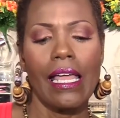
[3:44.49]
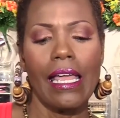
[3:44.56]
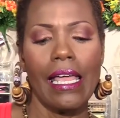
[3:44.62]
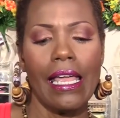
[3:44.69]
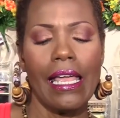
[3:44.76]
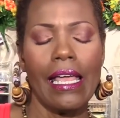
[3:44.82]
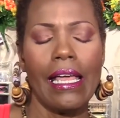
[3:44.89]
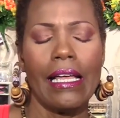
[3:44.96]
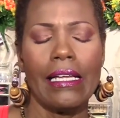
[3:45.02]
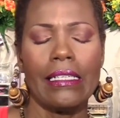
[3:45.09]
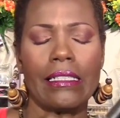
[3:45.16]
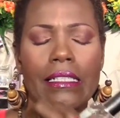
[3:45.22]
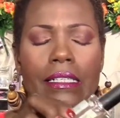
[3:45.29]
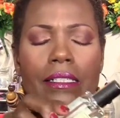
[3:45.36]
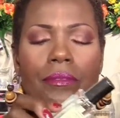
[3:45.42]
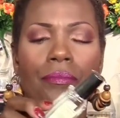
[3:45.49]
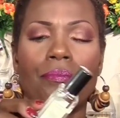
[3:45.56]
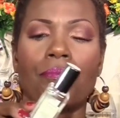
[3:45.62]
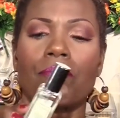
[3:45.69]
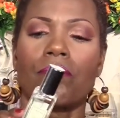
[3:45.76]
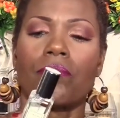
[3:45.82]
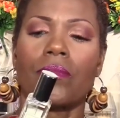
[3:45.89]
And
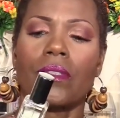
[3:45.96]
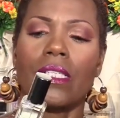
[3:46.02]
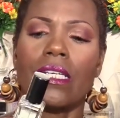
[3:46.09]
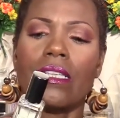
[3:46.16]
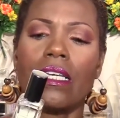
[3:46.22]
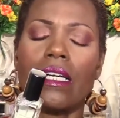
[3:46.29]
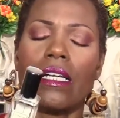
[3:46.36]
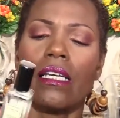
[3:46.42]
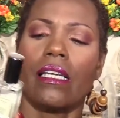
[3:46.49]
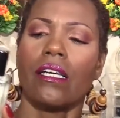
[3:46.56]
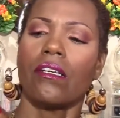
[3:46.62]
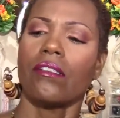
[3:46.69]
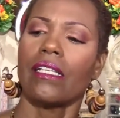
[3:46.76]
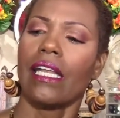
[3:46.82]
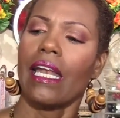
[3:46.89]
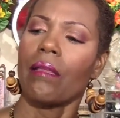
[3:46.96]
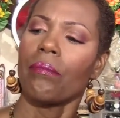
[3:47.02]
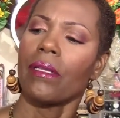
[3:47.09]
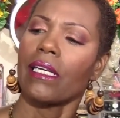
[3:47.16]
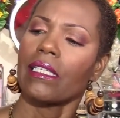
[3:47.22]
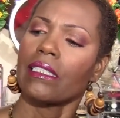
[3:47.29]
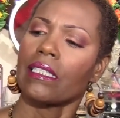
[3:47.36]
the cologne that I
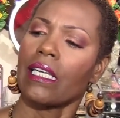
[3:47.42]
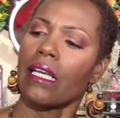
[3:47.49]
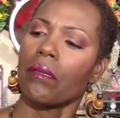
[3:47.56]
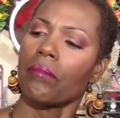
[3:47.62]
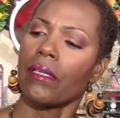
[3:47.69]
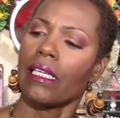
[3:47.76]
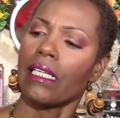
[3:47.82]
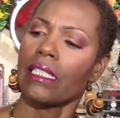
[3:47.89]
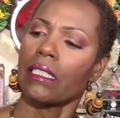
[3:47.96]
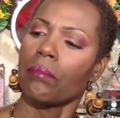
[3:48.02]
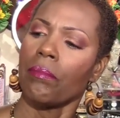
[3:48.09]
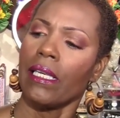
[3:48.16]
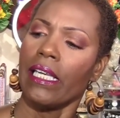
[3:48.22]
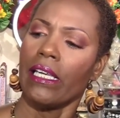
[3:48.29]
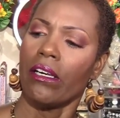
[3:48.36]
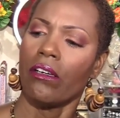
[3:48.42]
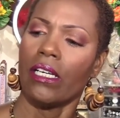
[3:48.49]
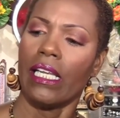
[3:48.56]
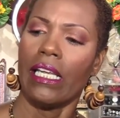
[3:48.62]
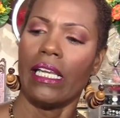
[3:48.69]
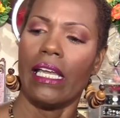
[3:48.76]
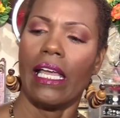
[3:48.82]
picked up is
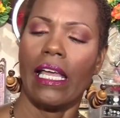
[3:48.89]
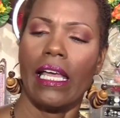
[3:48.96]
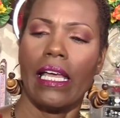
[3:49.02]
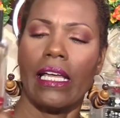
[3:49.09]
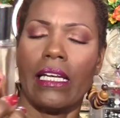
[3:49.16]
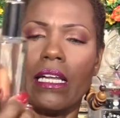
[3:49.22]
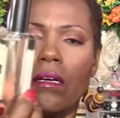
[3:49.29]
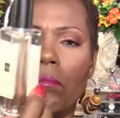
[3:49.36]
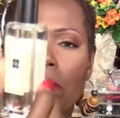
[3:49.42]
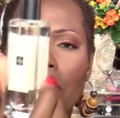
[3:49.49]
Peony and